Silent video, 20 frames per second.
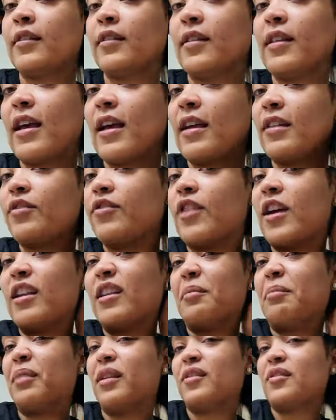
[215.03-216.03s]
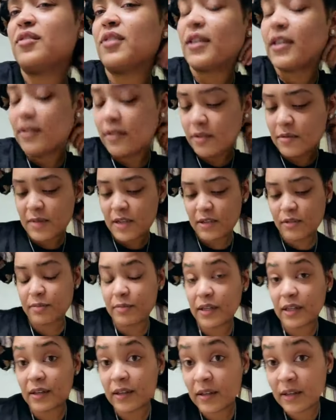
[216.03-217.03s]
Not trying to penetrate it too much,
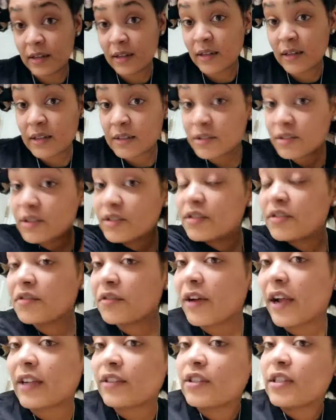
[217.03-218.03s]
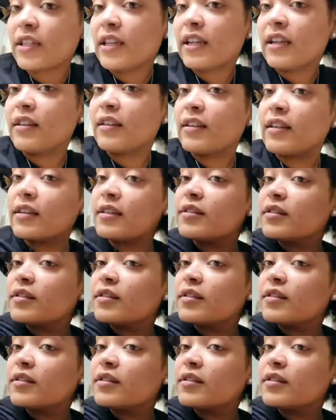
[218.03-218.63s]
but just scratching it,